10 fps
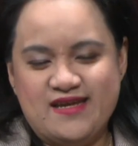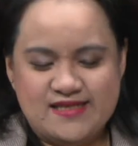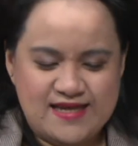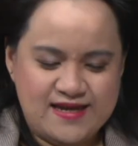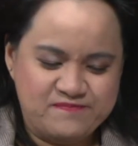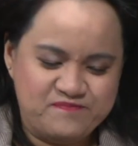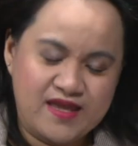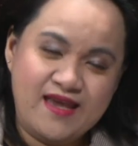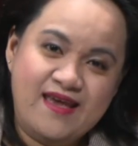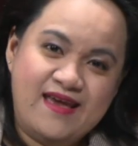Hassan.
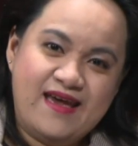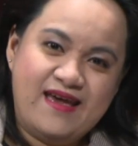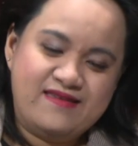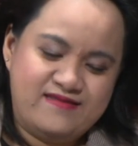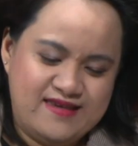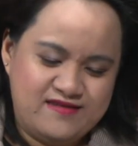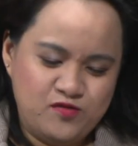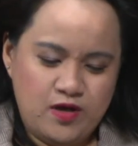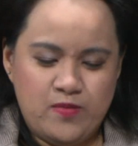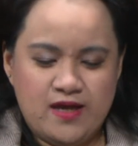As the
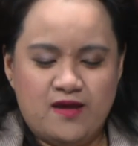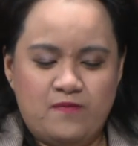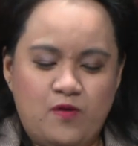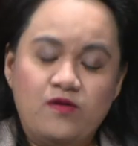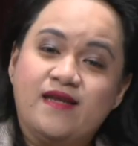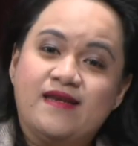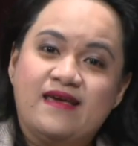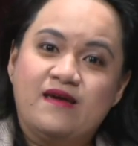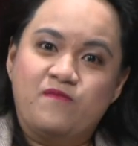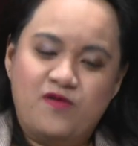Sg Bakap polling
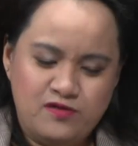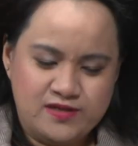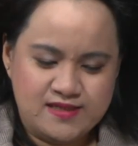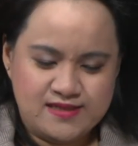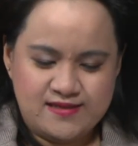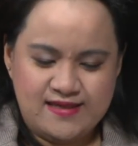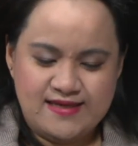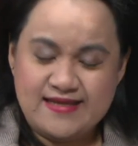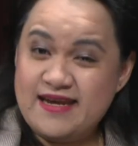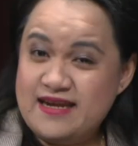day approaches,
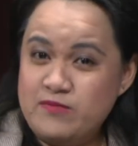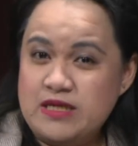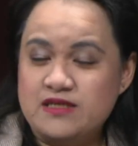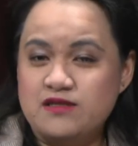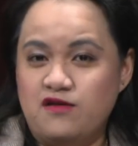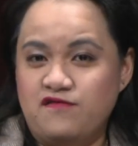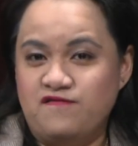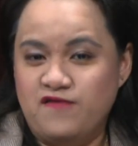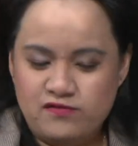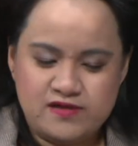the dynamics of
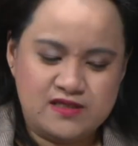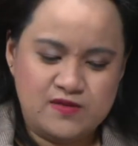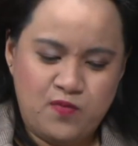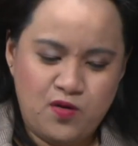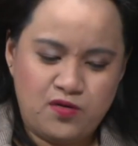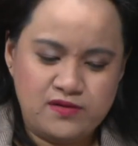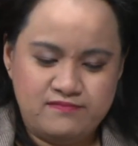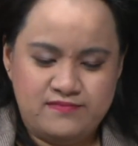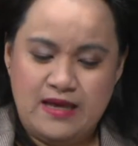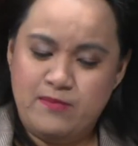voter support,
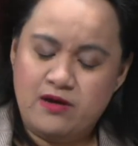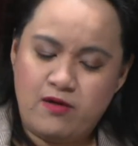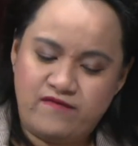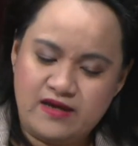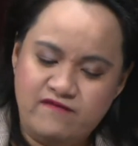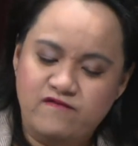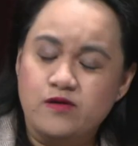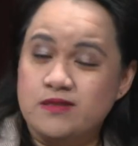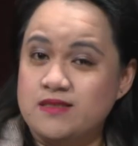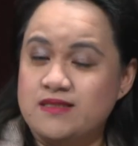demographic
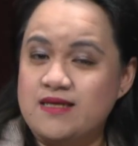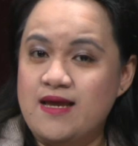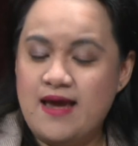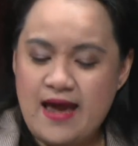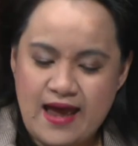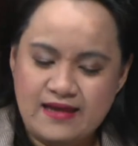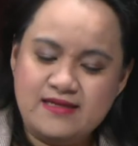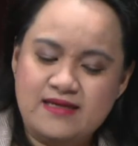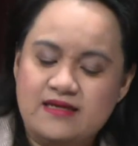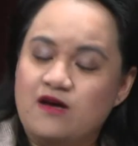influences and
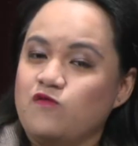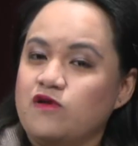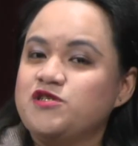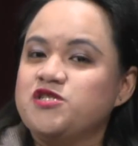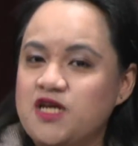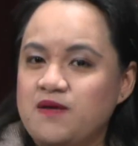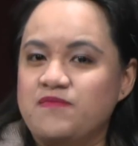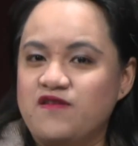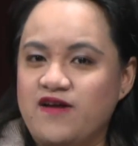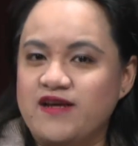turnout will
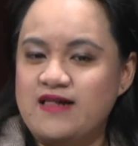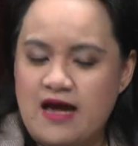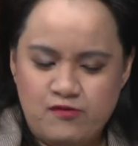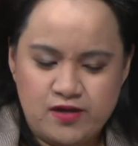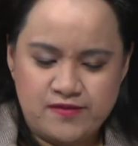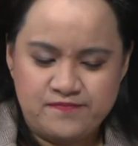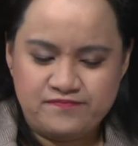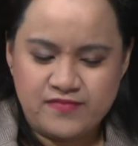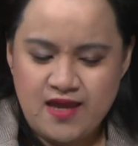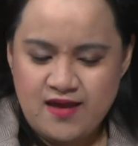shape the final
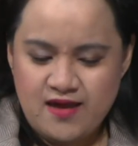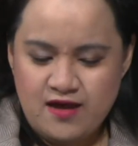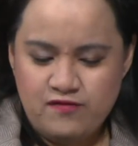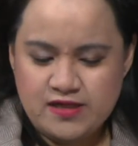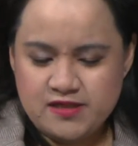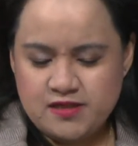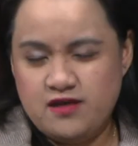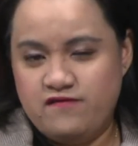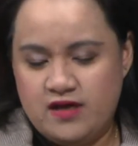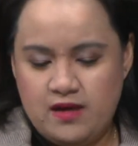outcome. A recent
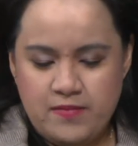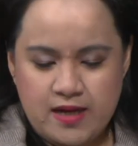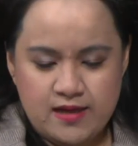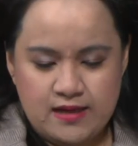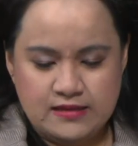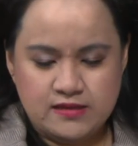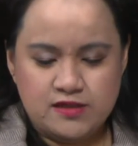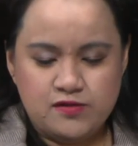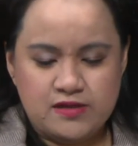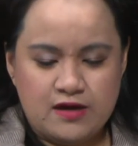survey by
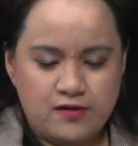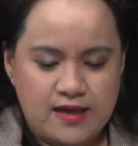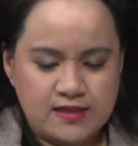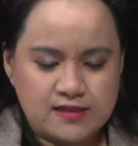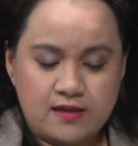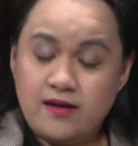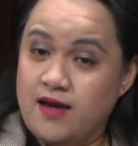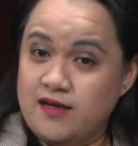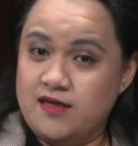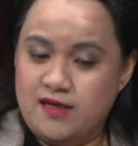Institute Darul Ehsan
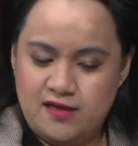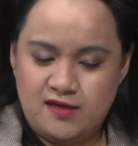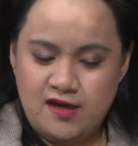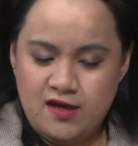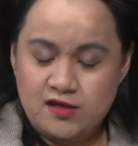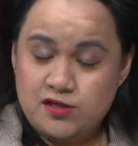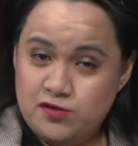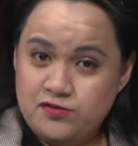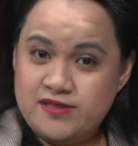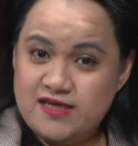IDE
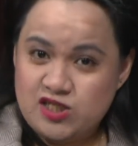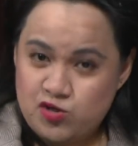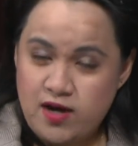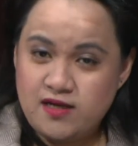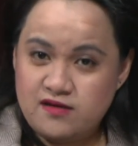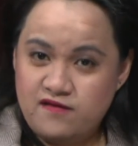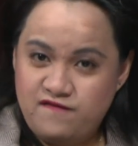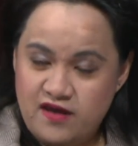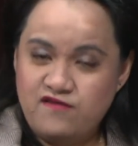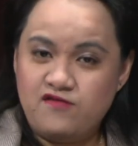shows a trend
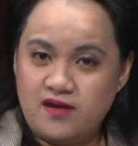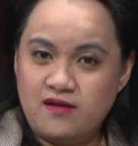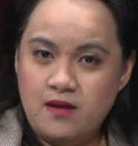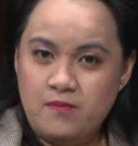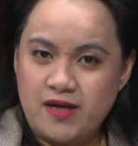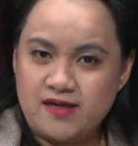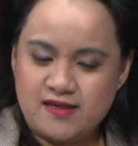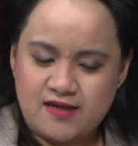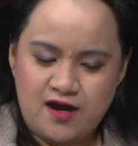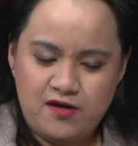favouring
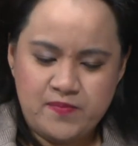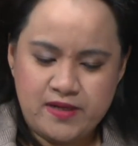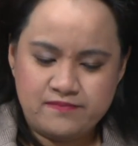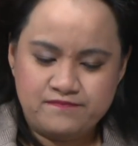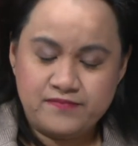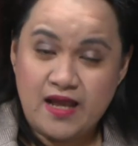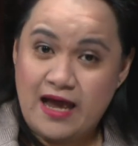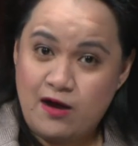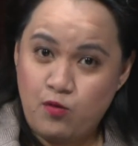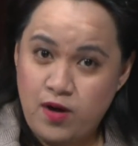Pakatan Harapan.
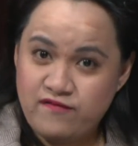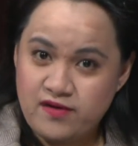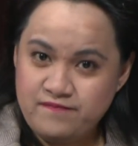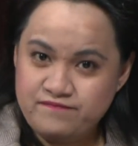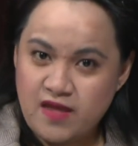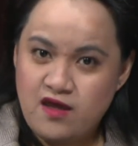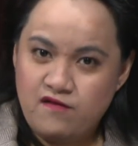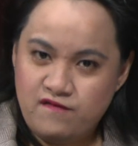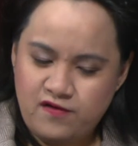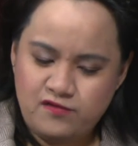However,
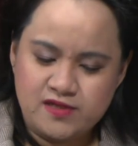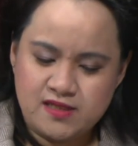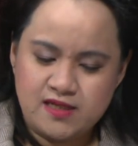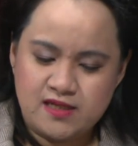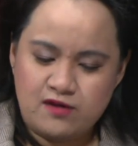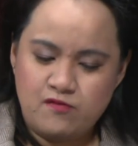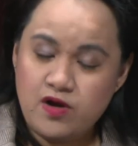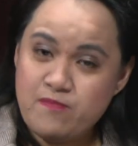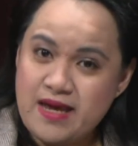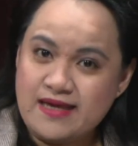voter turnout
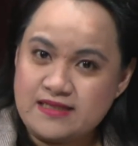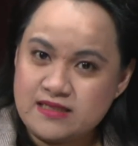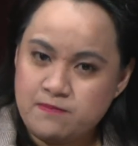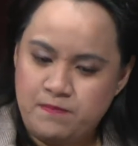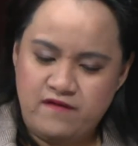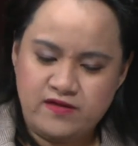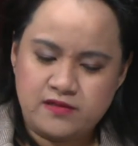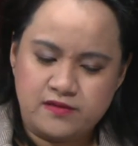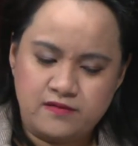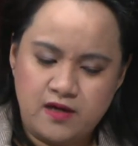remains
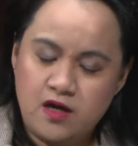pivotal.